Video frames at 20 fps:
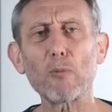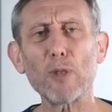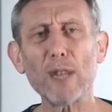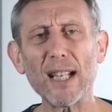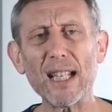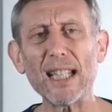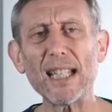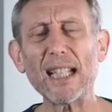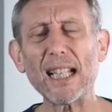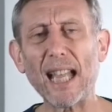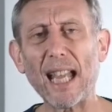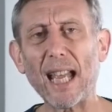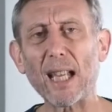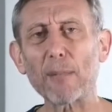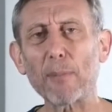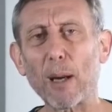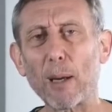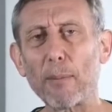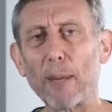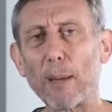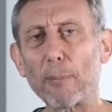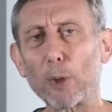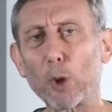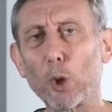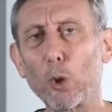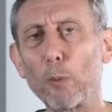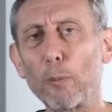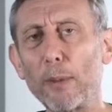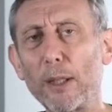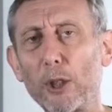I'm really glad my mum
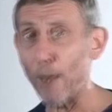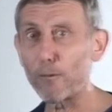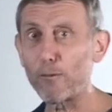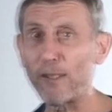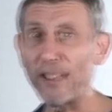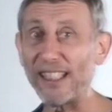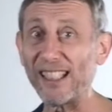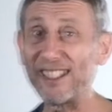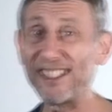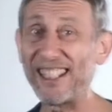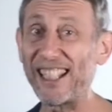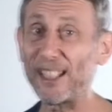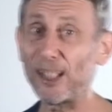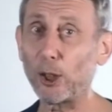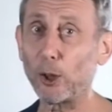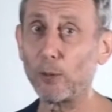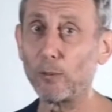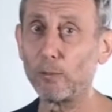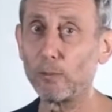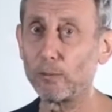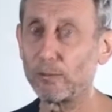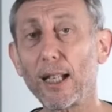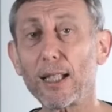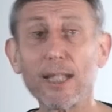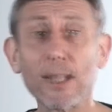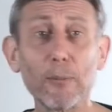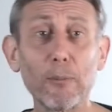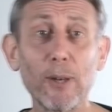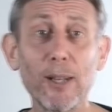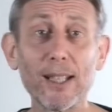called me Fiddle Diddle. I
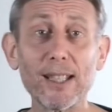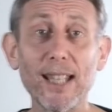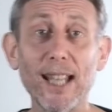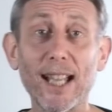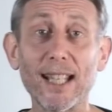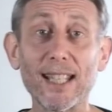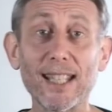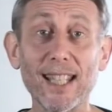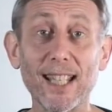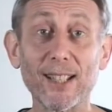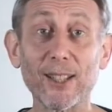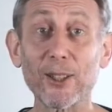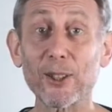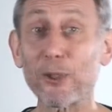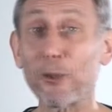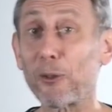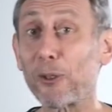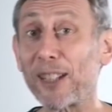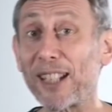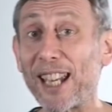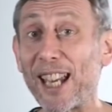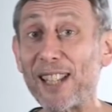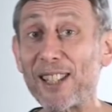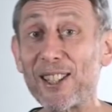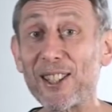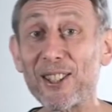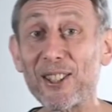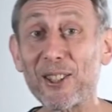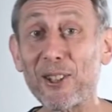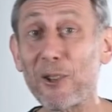said, why is that? He said, because all the
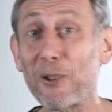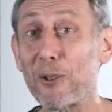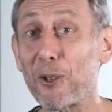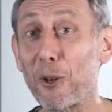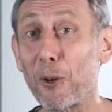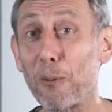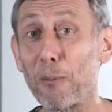kids at school